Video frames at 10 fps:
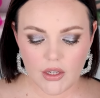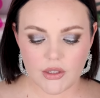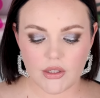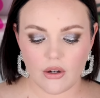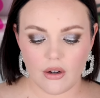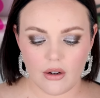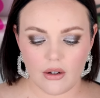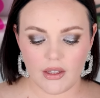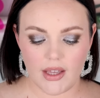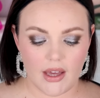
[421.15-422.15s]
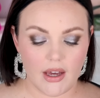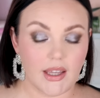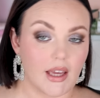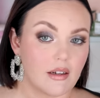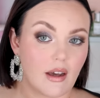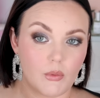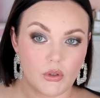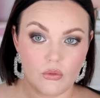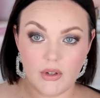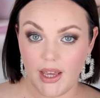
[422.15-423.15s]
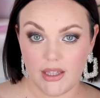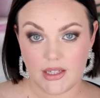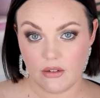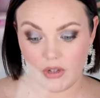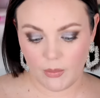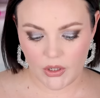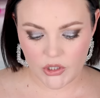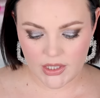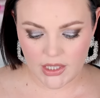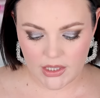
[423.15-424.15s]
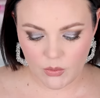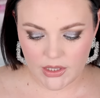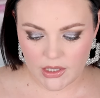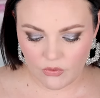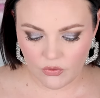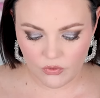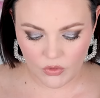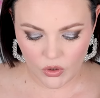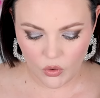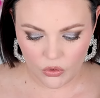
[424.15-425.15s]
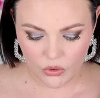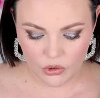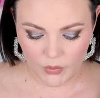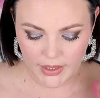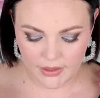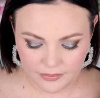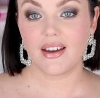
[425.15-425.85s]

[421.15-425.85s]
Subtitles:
So yeah, again, I would hands down repurchase this once I've gone through it.